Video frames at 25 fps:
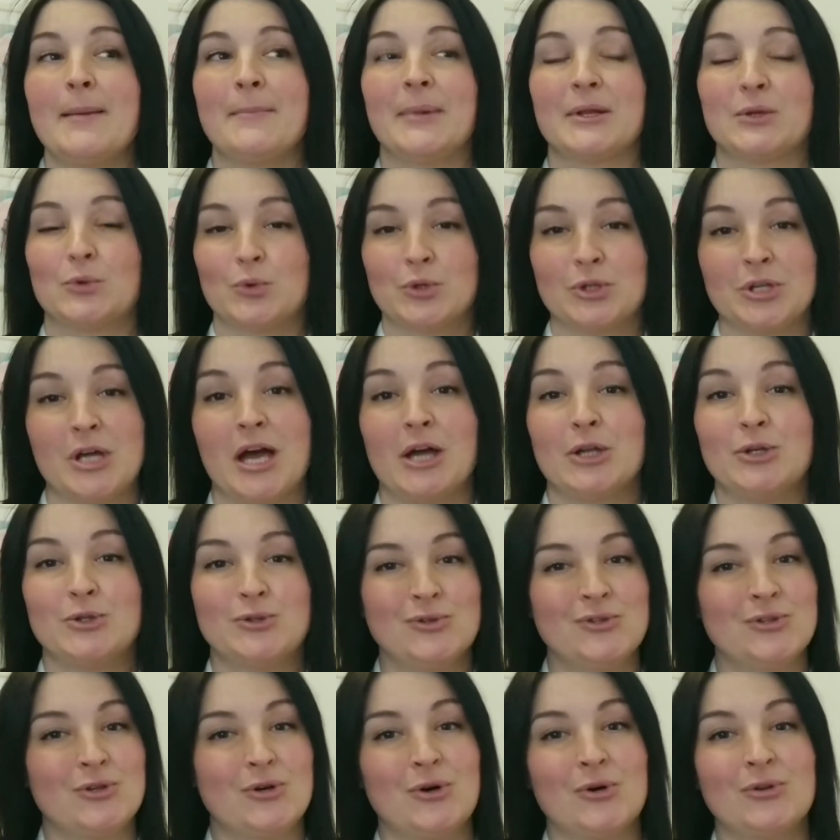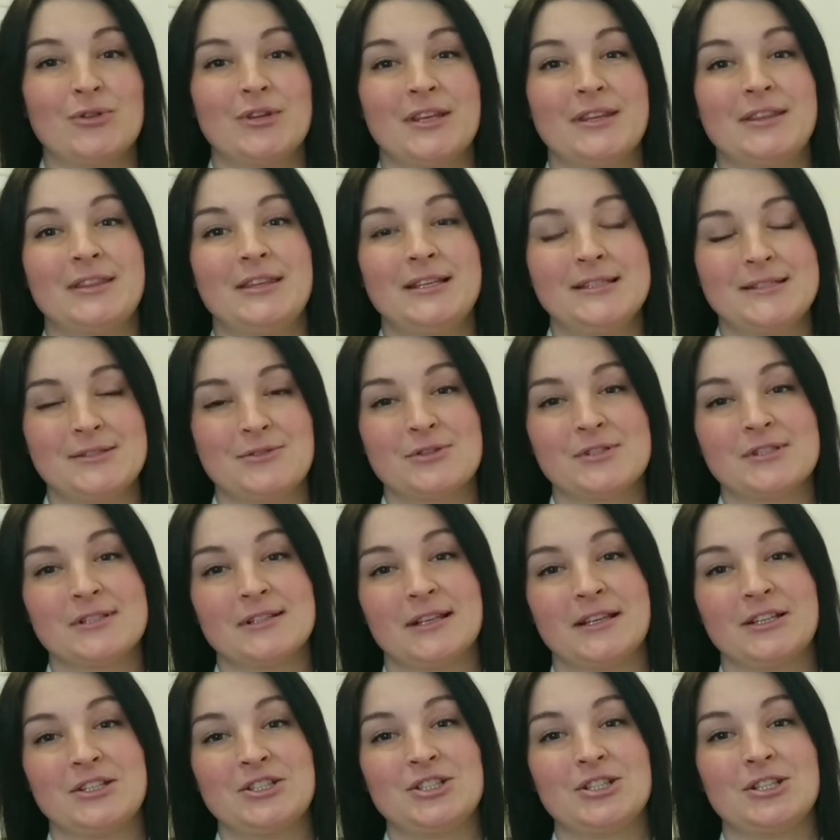But what I do know that this
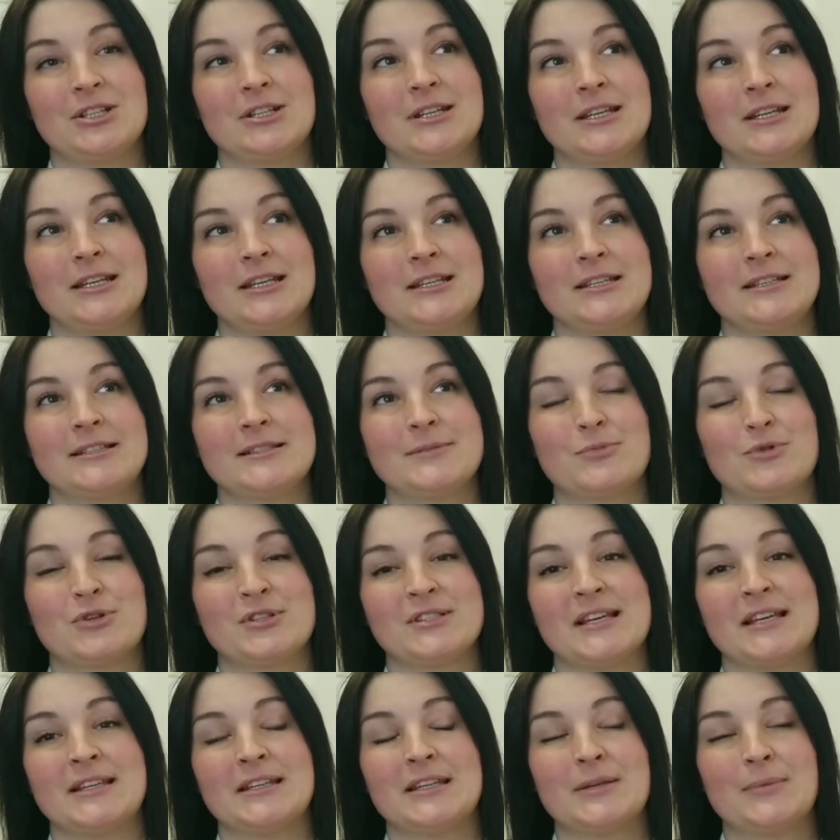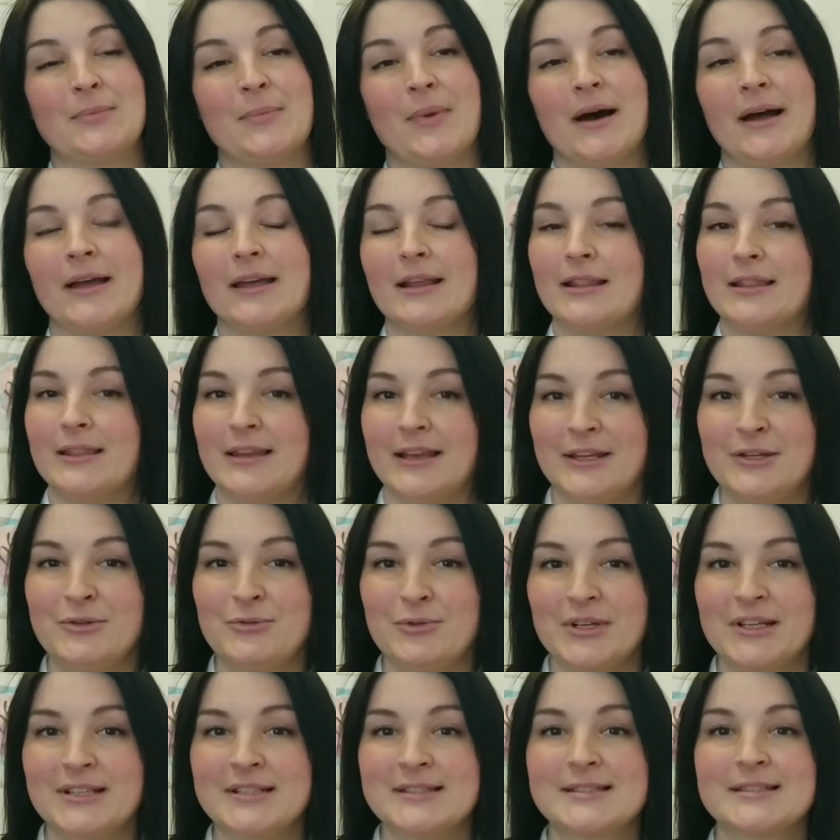translation is presented by
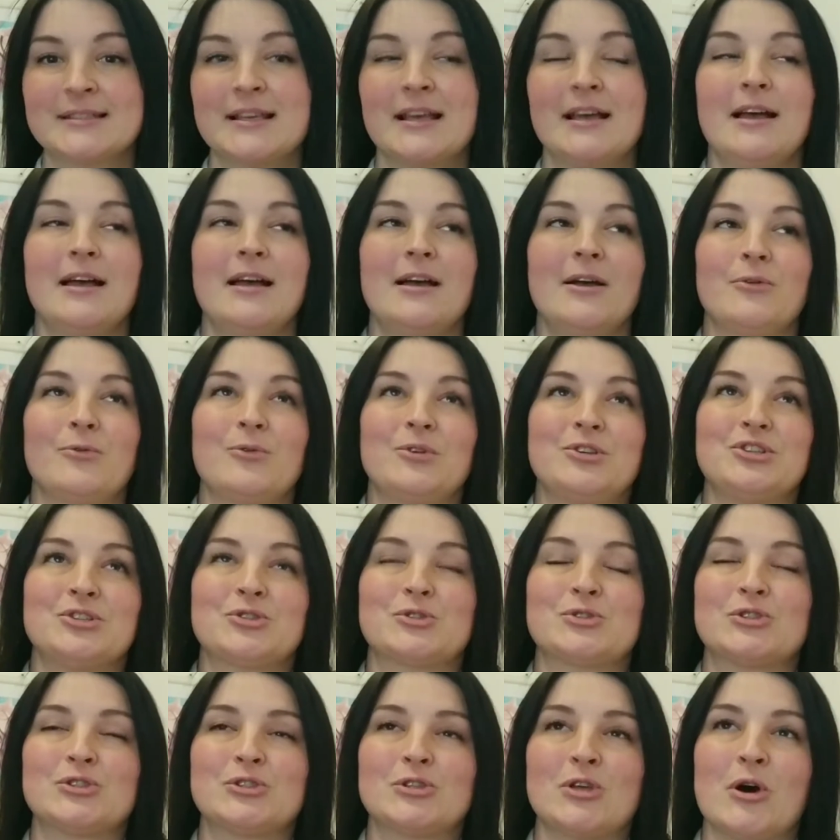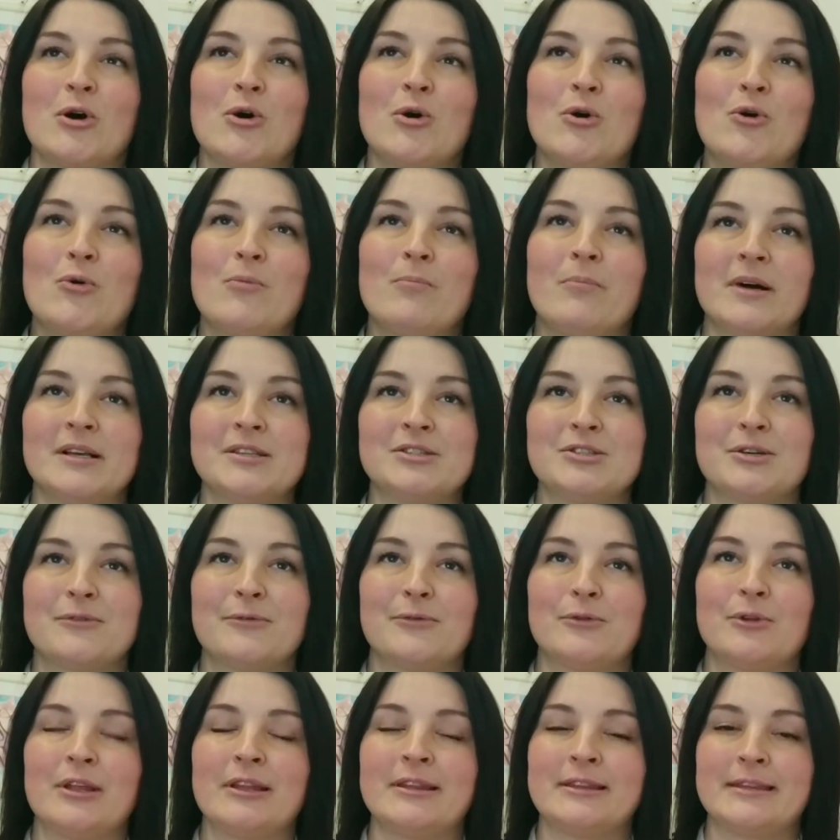Len Rix, which is so
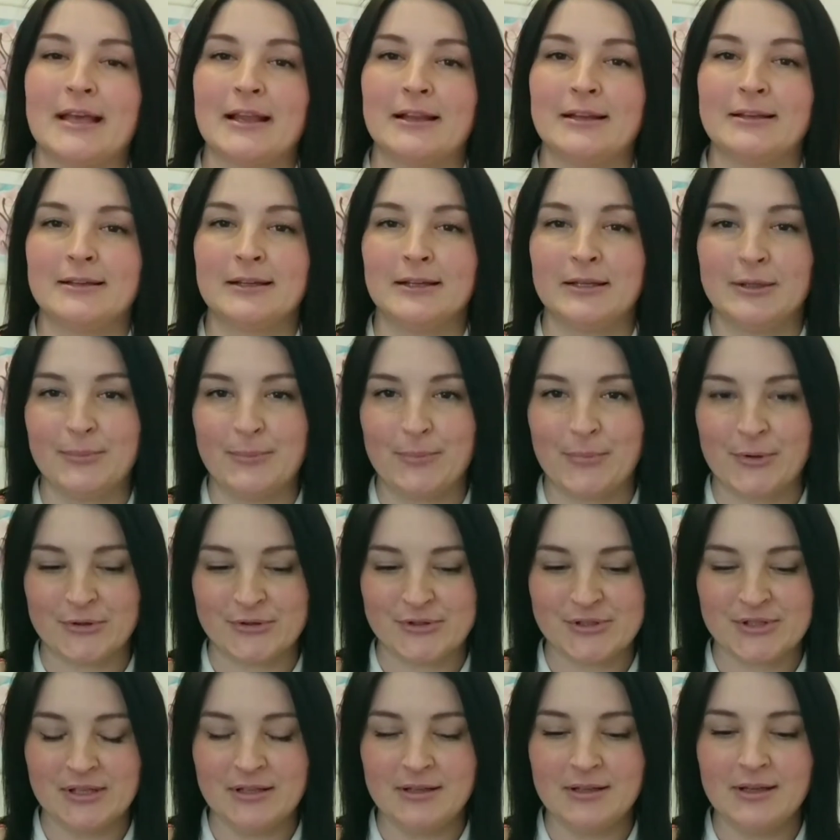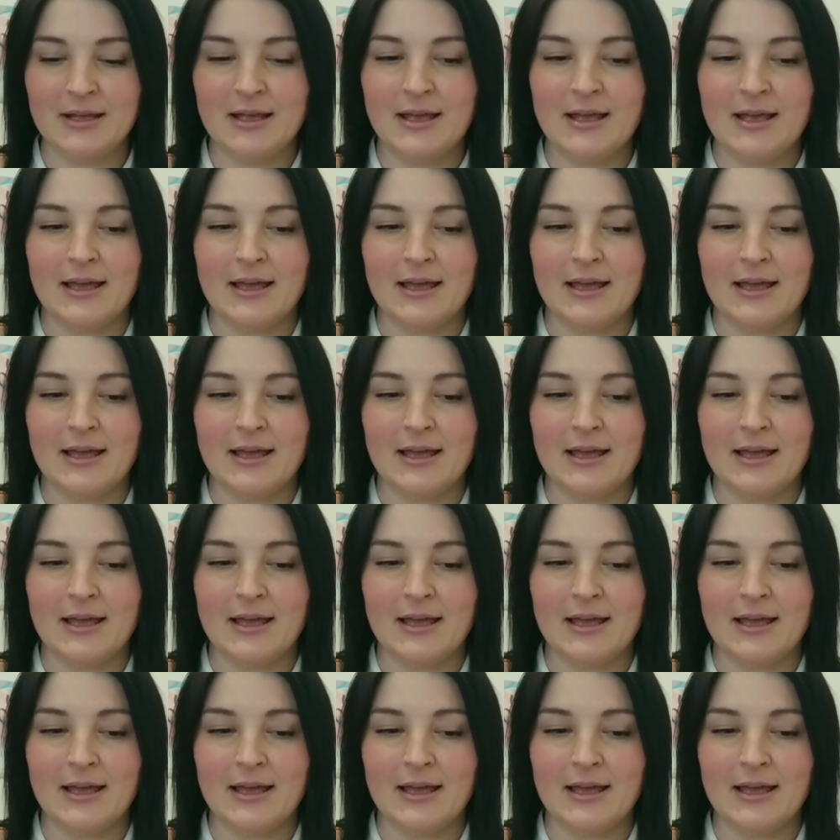masterful and talented person.